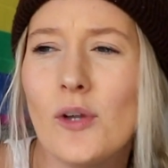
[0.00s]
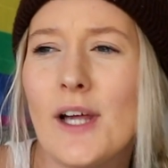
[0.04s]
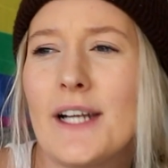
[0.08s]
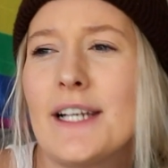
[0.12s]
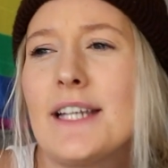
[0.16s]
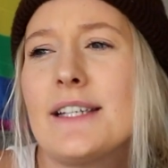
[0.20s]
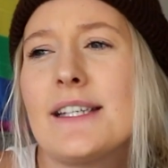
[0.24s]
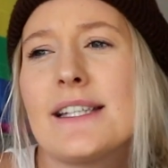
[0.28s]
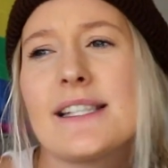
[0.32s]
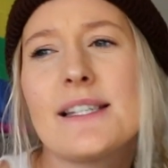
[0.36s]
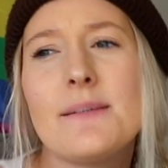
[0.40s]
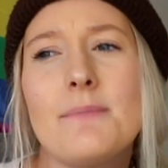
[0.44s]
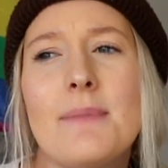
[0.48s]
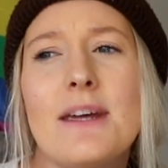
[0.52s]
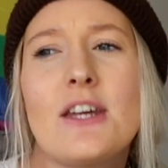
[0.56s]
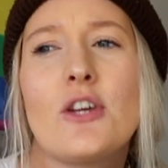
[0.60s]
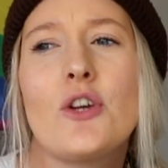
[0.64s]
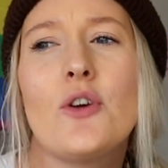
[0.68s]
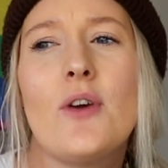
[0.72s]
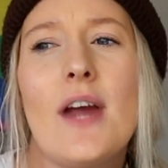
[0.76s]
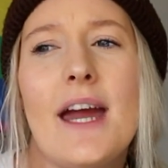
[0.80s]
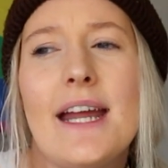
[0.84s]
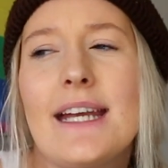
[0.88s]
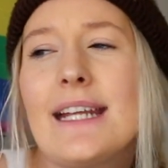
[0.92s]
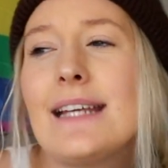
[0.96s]
and it doesn't make
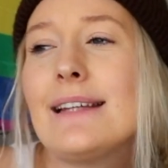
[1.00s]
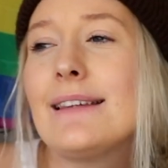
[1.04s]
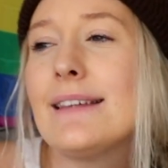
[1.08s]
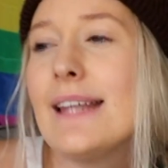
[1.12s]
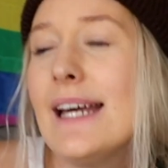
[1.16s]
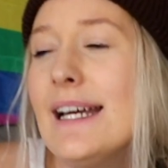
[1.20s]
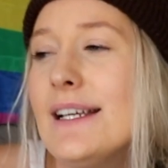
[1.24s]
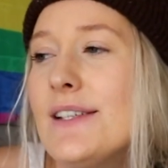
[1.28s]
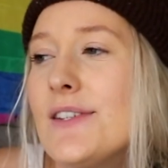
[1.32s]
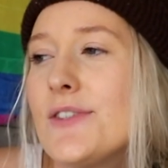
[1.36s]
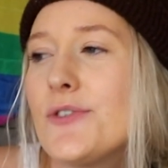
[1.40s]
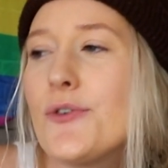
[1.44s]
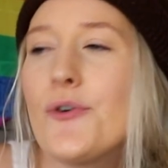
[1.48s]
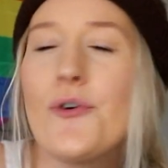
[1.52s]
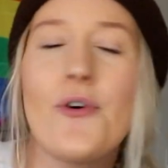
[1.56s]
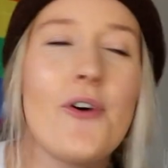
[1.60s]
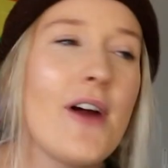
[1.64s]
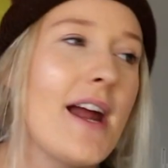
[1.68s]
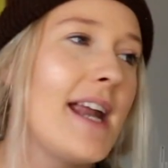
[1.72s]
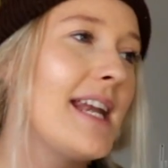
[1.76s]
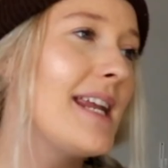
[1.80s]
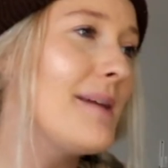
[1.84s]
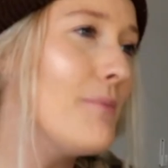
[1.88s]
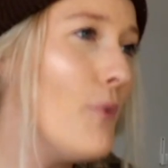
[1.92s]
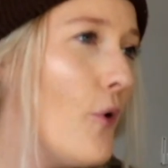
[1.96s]
you any less or
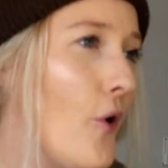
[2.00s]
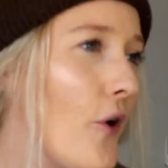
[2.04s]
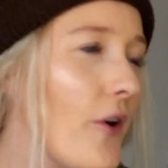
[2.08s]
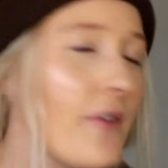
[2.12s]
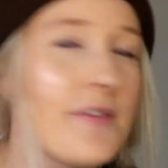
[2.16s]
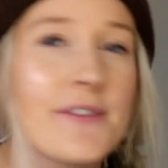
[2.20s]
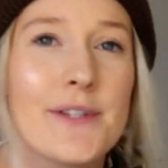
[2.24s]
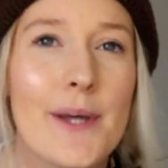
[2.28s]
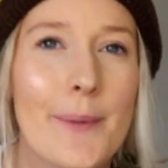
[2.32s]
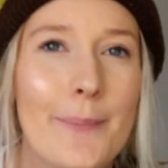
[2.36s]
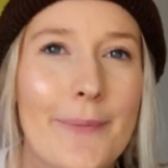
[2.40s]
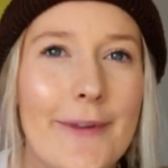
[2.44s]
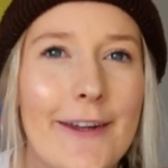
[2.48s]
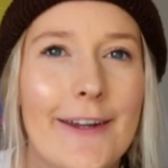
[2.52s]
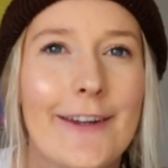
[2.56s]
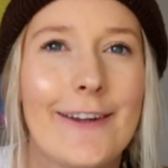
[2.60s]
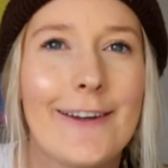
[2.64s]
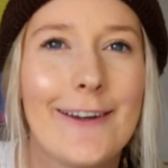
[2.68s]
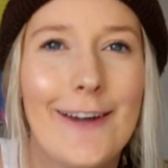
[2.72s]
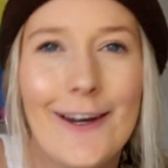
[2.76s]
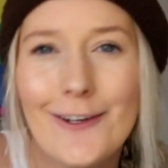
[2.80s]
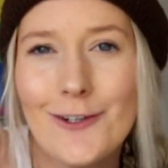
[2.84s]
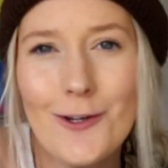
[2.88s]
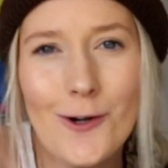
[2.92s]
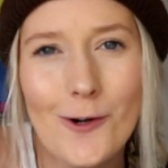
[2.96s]
any more of something
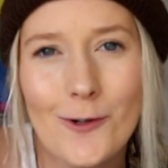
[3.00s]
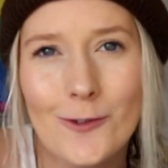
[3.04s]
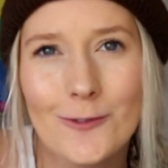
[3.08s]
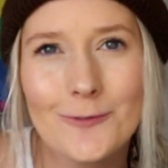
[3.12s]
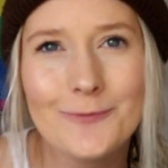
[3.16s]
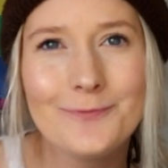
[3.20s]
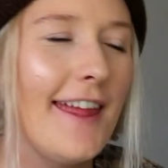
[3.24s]
at all.